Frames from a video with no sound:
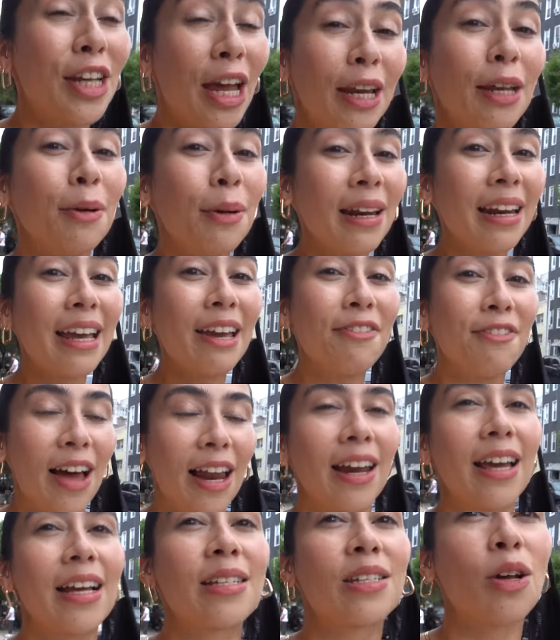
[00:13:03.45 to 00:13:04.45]
genuinely
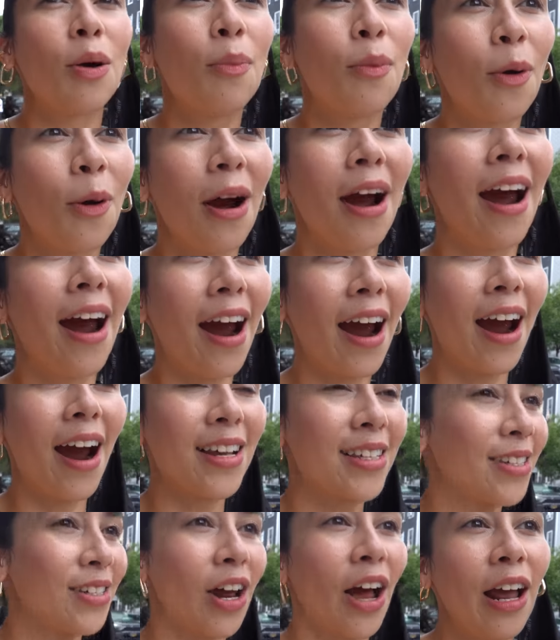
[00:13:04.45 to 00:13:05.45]
felt like somewhere a
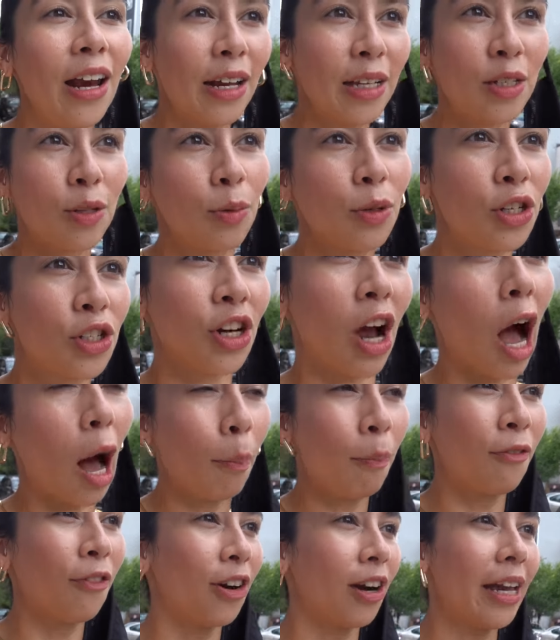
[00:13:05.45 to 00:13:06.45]
stylist would shop
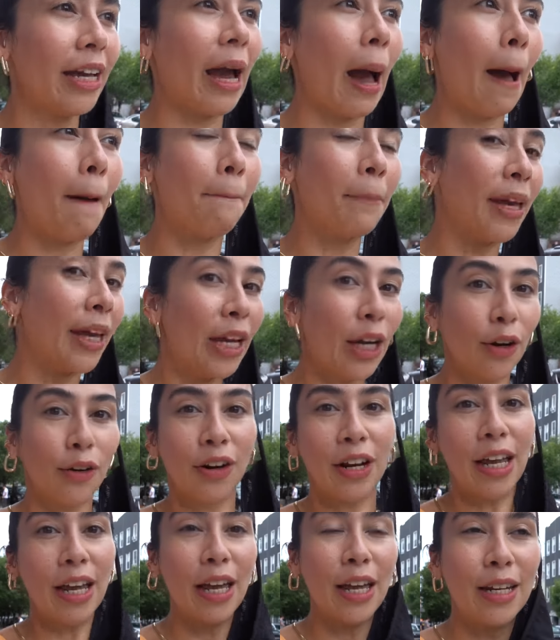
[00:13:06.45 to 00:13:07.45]
for like a
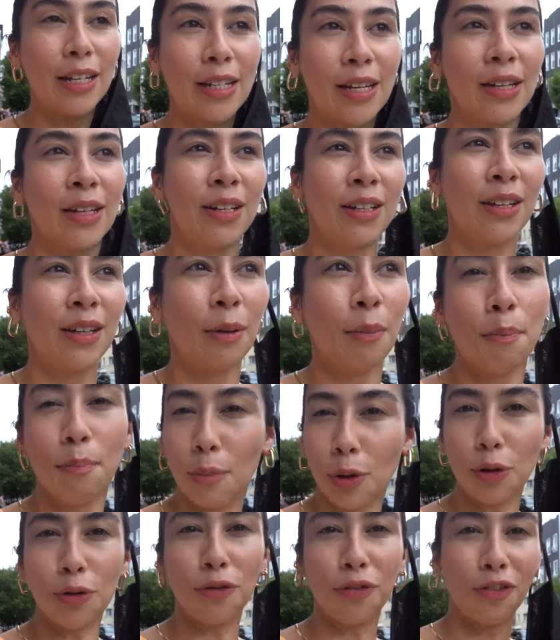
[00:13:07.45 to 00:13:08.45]
period
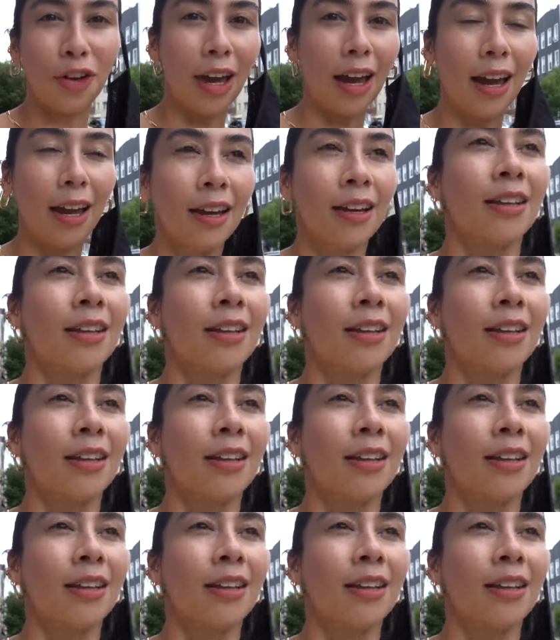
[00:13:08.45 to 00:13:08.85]
movie.